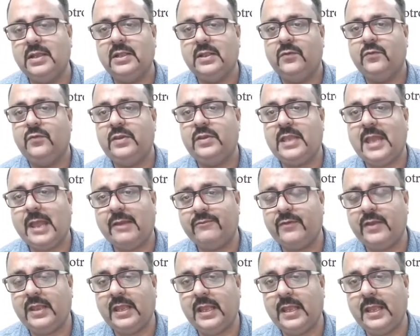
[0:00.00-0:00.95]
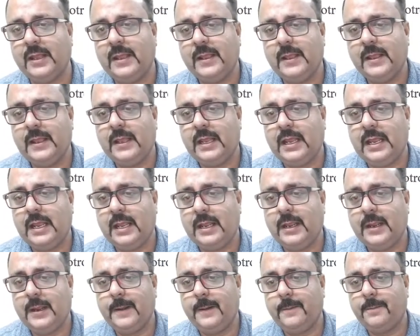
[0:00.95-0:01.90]
we have
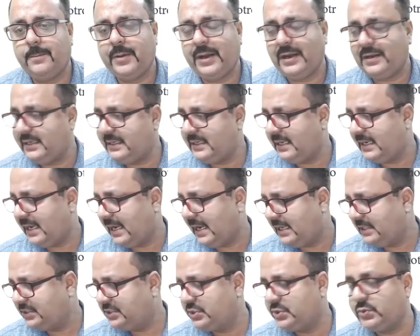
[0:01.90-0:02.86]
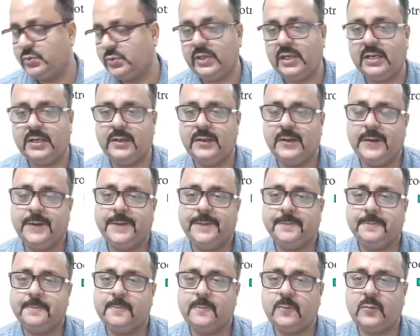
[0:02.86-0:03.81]
a practical hunch to it,
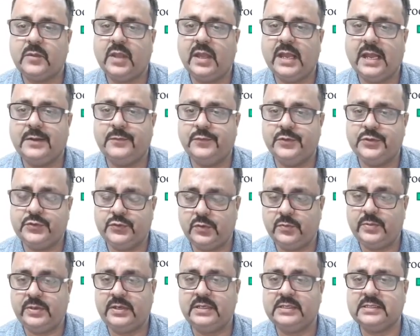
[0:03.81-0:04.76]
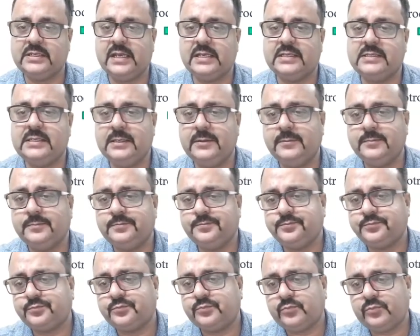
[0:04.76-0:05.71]
and which we'll be discussing.
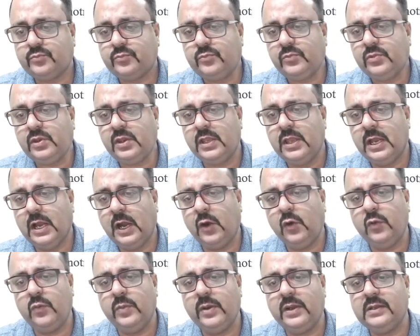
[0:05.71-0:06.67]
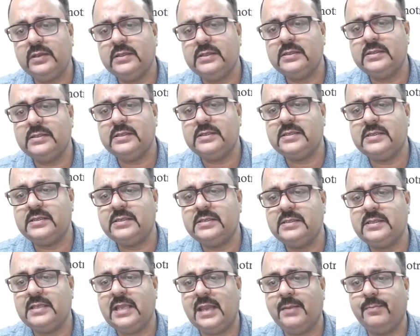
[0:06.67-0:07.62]
However, this is
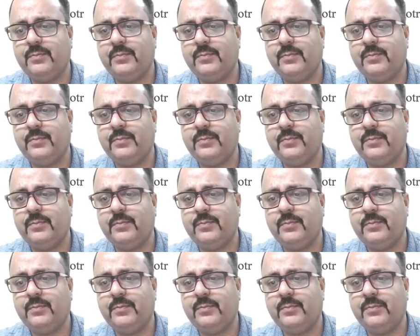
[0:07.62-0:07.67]
the